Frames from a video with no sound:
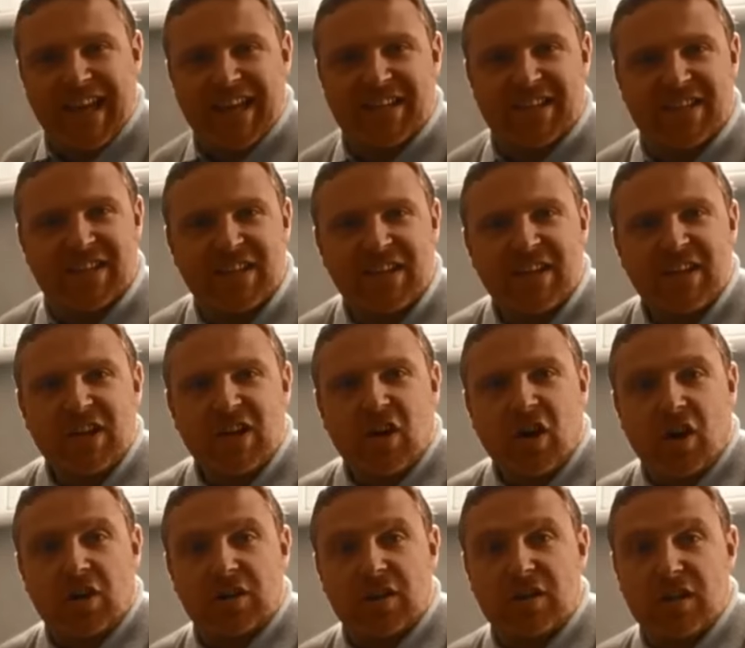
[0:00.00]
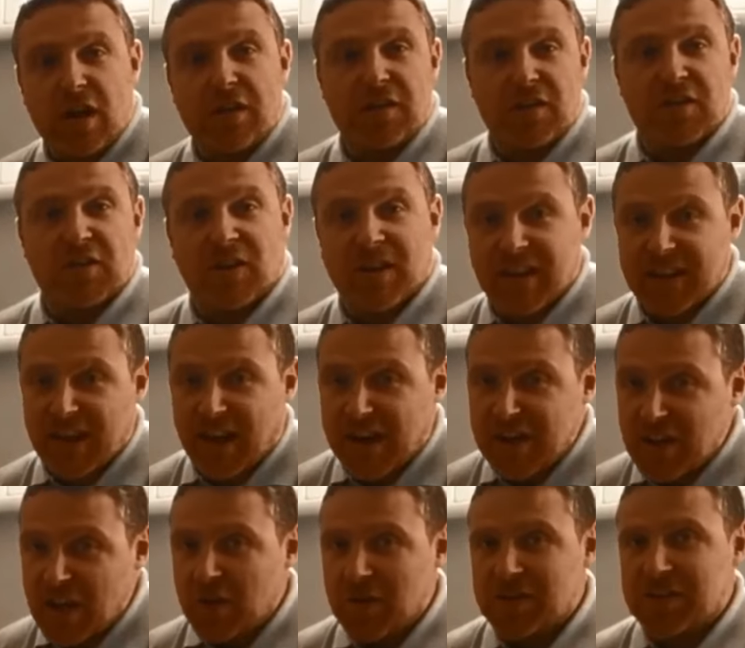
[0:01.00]
this on another socket that I
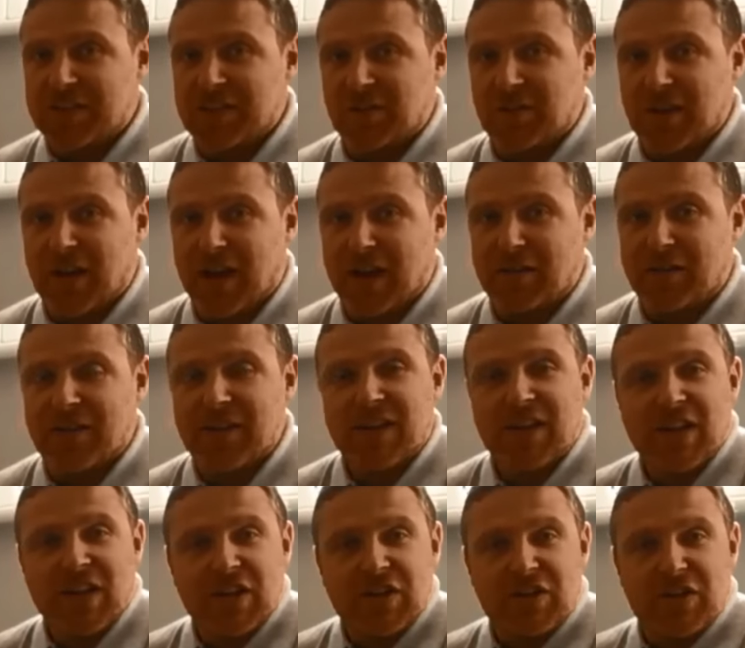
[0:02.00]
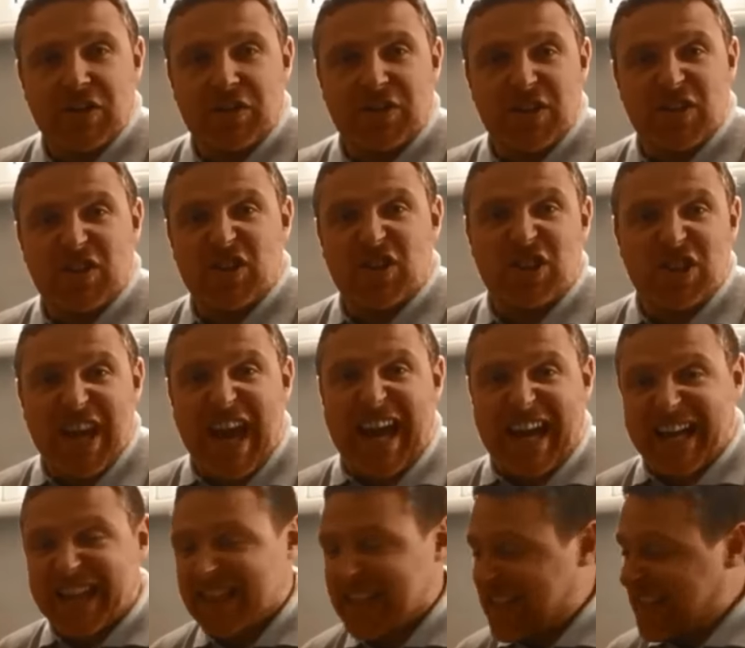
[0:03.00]
know is still alive, just to
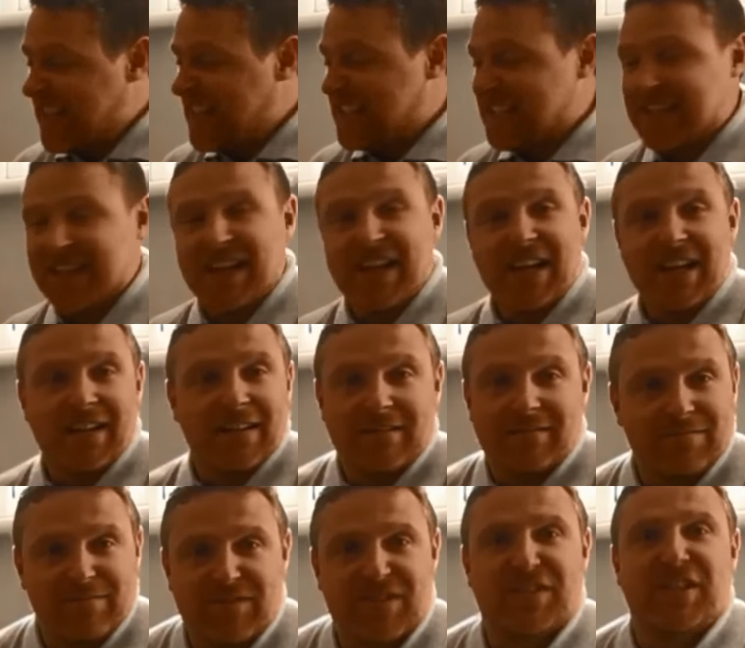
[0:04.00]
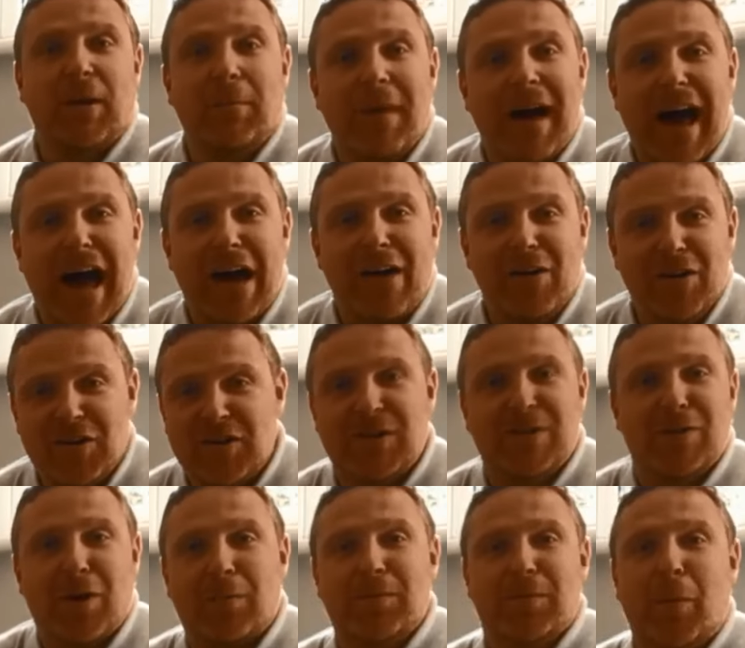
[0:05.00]
check that this somehow has
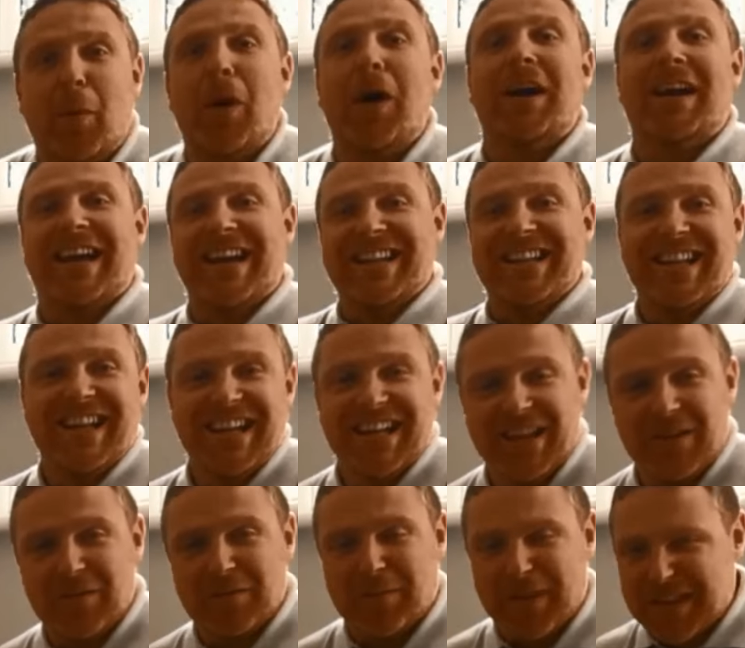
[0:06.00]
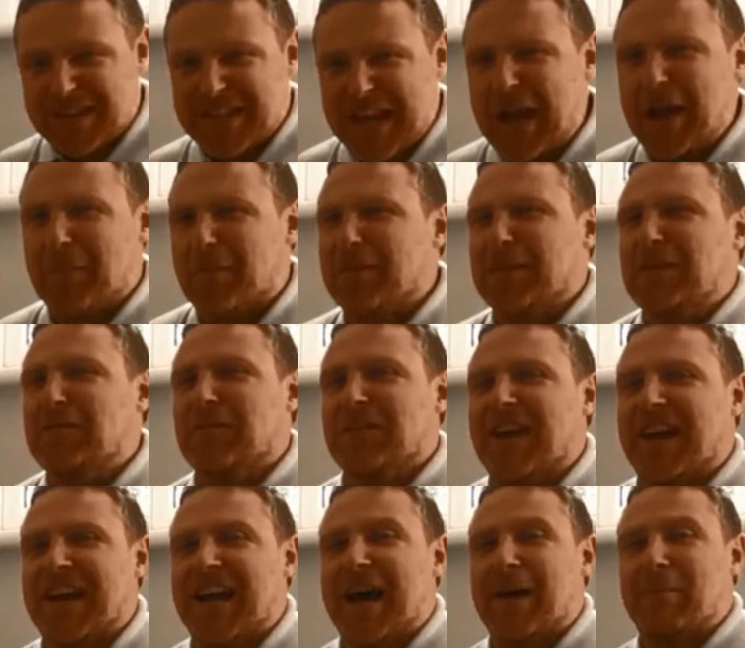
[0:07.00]
stopped working. It would be a terrible thing for
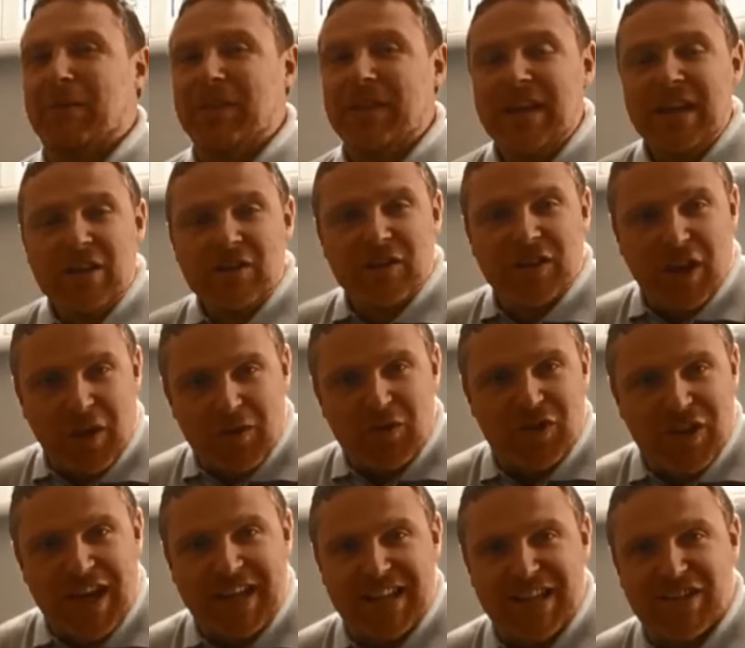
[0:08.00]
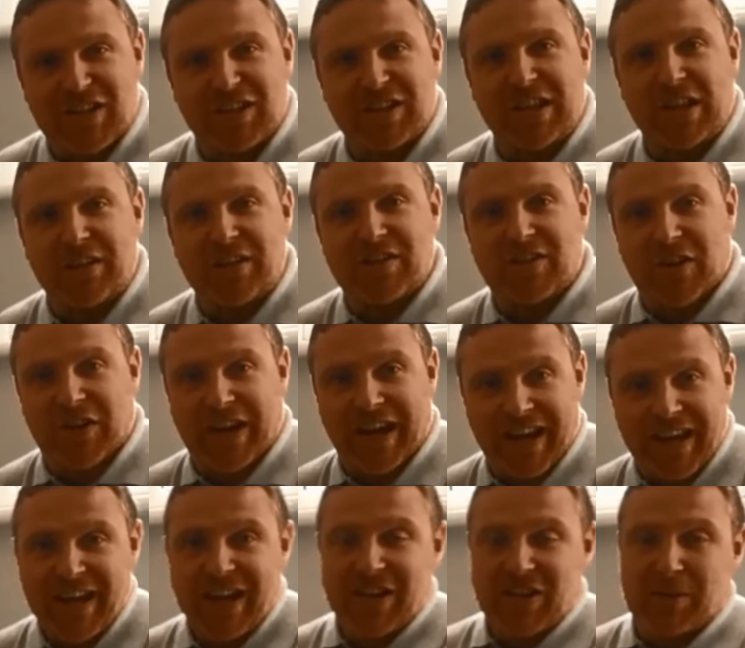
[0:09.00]
that to happen. So go and check this on another
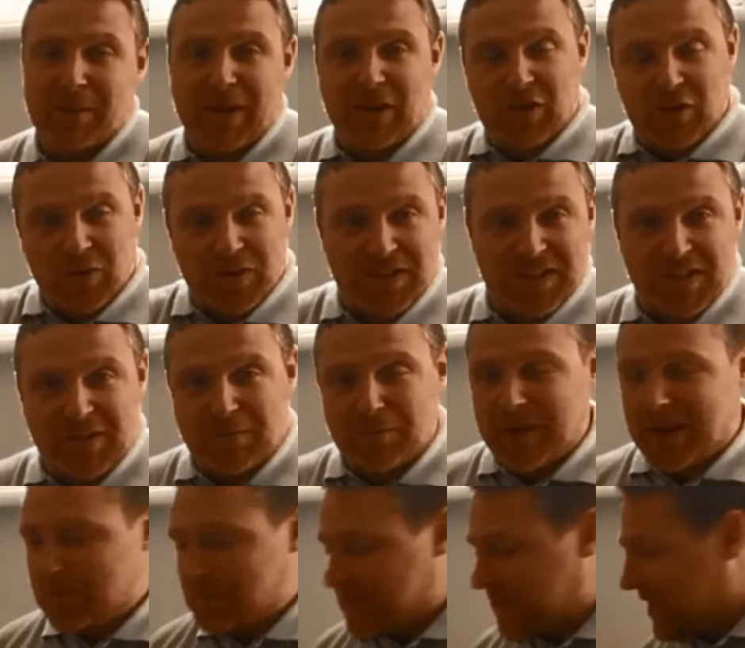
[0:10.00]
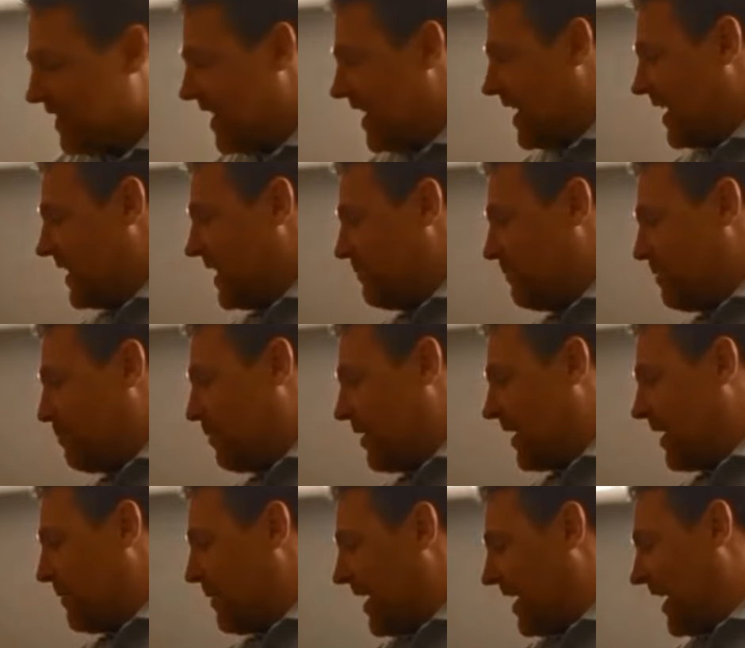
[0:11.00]
socket to make sure it still beeps, and then we'll
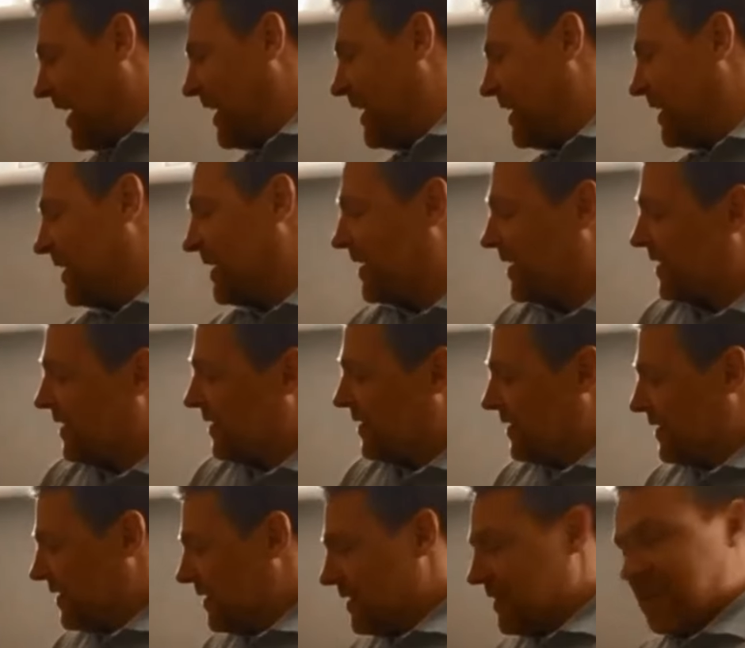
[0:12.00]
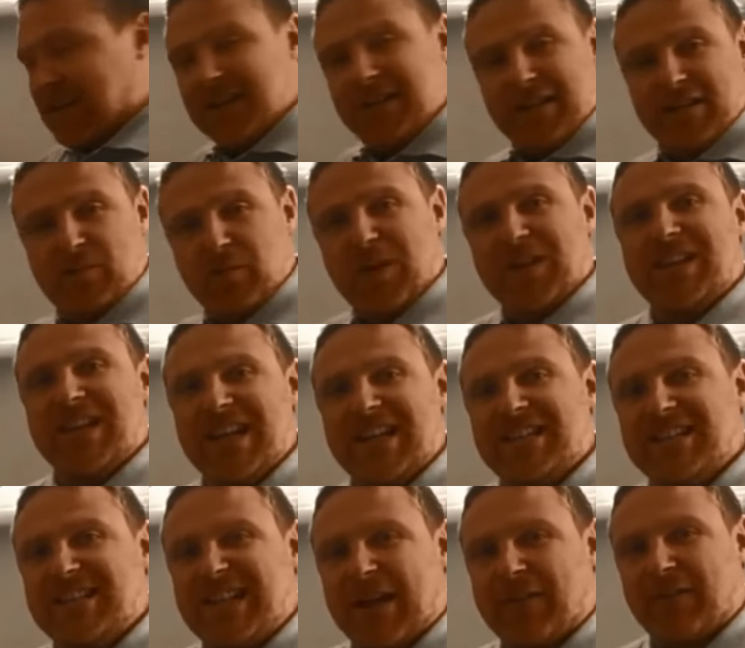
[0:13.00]
plug it back in, and this one is
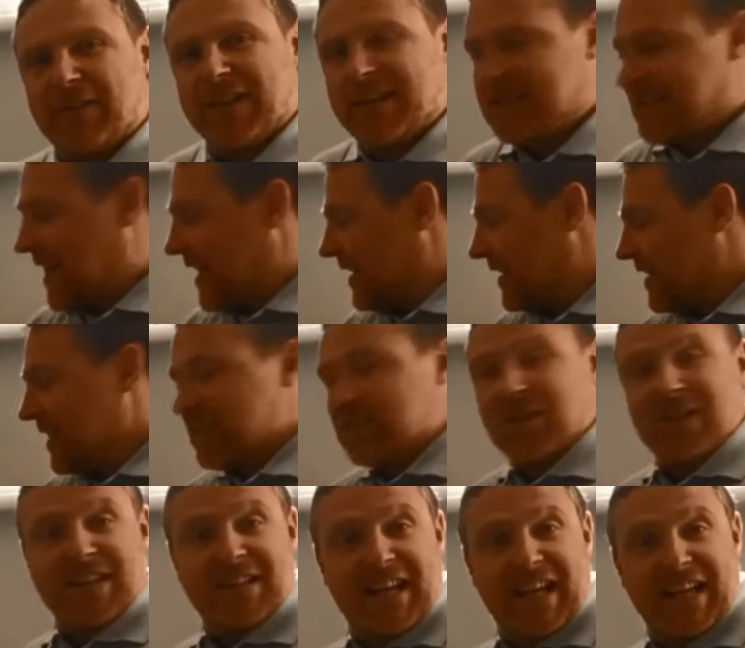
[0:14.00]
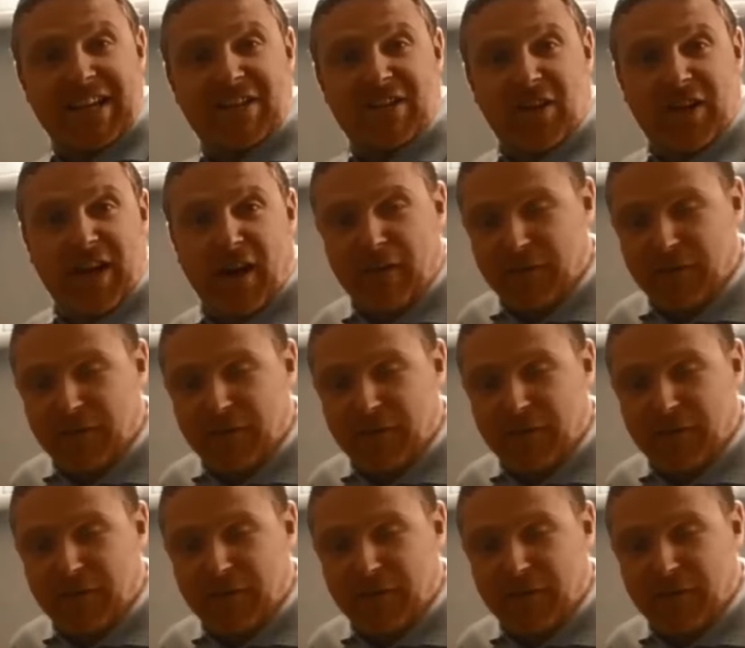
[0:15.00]
definitely dead. So let's get this socket